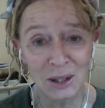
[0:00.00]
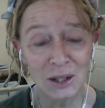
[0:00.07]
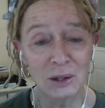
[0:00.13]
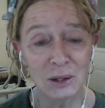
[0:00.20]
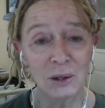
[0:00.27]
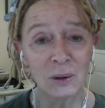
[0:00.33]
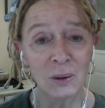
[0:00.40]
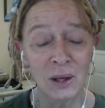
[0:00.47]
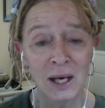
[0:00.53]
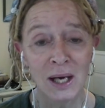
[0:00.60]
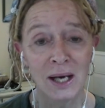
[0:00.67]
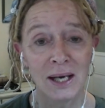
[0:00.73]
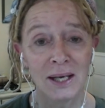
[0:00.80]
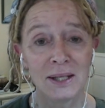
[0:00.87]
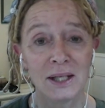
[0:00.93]
you know
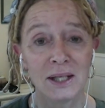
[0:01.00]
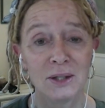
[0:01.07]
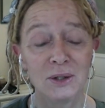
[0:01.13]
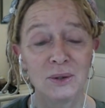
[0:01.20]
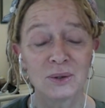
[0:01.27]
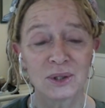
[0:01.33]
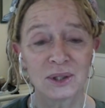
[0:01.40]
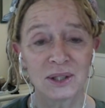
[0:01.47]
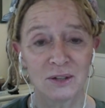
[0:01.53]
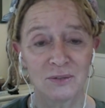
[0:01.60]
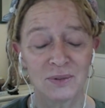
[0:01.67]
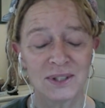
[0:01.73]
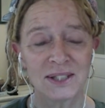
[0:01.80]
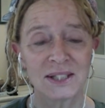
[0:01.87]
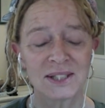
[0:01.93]
and then usually if
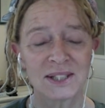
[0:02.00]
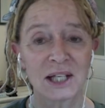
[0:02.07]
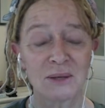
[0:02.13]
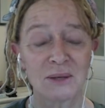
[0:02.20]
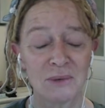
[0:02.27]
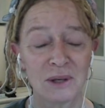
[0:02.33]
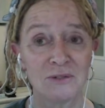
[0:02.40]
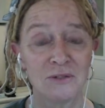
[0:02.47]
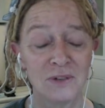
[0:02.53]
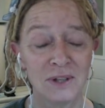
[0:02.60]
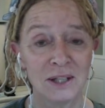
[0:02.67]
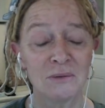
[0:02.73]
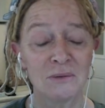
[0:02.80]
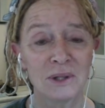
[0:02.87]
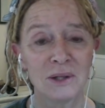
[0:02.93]
it's inside my
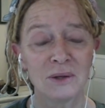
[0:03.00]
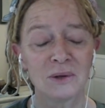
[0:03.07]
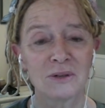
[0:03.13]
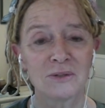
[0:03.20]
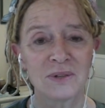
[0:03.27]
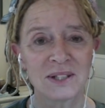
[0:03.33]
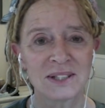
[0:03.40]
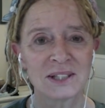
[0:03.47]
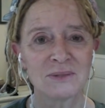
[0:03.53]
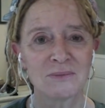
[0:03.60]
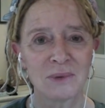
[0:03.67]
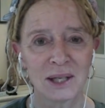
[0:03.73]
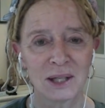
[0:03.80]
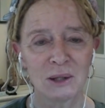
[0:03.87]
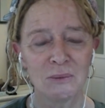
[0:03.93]
family or if it's in
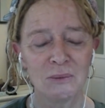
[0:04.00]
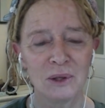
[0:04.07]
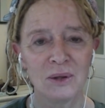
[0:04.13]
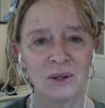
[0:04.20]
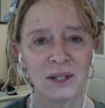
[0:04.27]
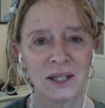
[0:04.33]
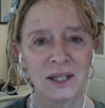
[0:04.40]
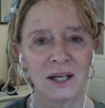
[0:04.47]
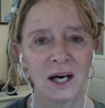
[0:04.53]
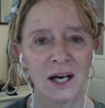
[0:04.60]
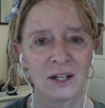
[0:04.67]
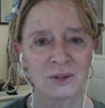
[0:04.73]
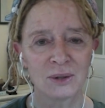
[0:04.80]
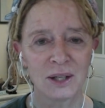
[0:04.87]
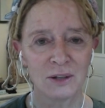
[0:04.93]
my community i
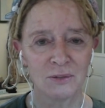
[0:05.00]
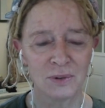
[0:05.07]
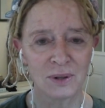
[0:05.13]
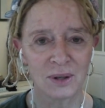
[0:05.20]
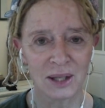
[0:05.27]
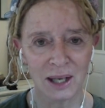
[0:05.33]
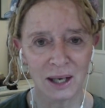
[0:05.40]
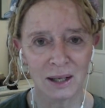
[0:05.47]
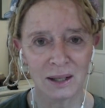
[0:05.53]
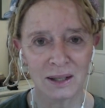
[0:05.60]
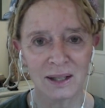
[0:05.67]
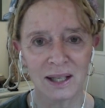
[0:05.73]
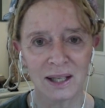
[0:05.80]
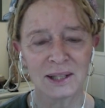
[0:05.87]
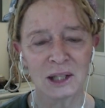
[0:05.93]
try to figure out how to
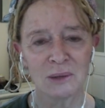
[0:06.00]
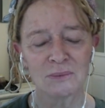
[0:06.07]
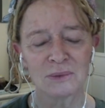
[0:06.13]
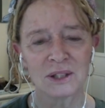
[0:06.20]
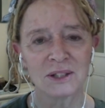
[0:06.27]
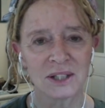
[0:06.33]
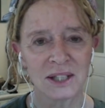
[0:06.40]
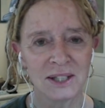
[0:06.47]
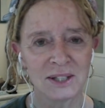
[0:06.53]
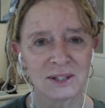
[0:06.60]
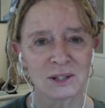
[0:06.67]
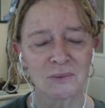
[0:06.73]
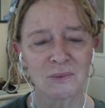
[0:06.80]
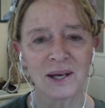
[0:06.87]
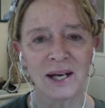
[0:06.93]
get them to change
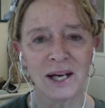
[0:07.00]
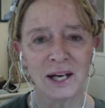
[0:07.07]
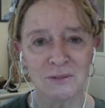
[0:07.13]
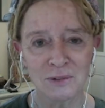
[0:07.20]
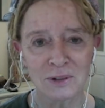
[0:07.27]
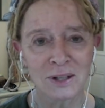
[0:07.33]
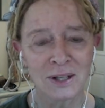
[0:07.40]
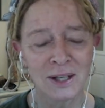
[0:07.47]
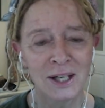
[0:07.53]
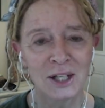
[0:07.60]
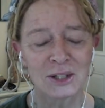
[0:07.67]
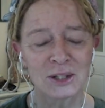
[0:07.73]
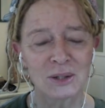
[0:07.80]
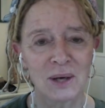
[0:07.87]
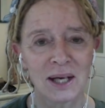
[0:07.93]
their behavior
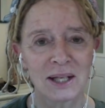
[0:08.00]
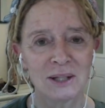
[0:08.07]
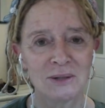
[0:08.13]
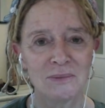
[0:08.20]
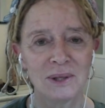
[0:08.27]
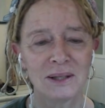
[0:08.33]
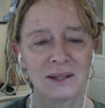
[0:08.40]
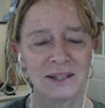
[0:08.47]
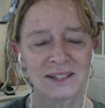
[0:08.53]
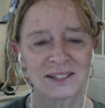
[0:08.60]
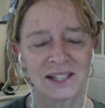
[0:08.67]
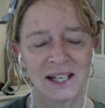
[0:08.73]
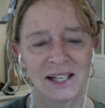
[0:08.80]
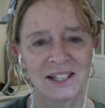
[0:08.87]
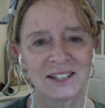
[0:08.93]
so i can be less
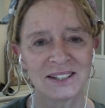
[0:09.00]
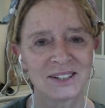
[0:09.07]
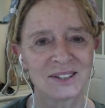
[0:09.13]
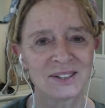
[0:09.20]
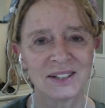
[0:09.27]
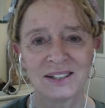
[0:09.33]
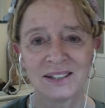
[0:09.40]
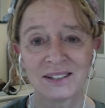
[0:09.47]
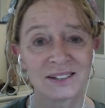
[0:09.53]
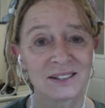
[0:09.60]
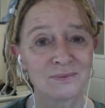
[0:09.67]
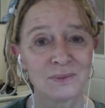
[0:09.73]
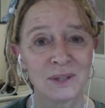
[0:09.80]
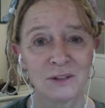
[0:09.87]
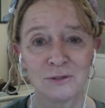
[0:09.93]
anxious and it's
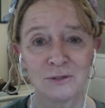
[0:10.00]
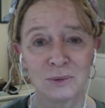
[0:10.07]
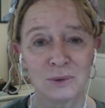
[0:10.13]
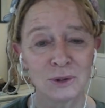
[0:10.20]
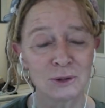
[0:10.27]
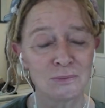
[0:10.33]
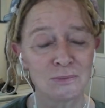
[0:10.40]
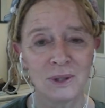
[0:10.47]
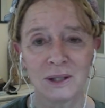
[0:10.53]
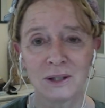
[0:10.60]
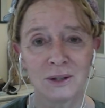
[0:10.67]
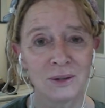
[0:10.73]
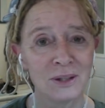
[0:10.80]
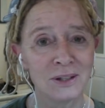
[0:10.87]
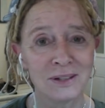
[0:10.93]
a fool's you
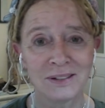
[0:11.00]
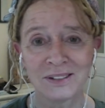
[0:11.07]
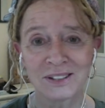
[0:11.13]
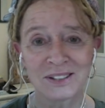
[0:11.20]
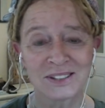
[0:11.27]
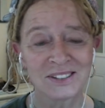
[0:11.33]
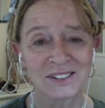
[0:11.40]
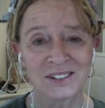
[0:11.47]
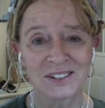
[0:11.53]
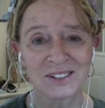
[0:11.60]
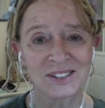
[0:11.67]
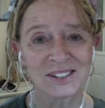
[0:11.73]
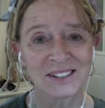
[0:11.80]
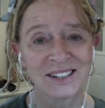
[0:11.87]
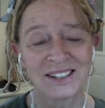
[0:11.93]
know there's
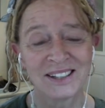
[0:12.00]
there's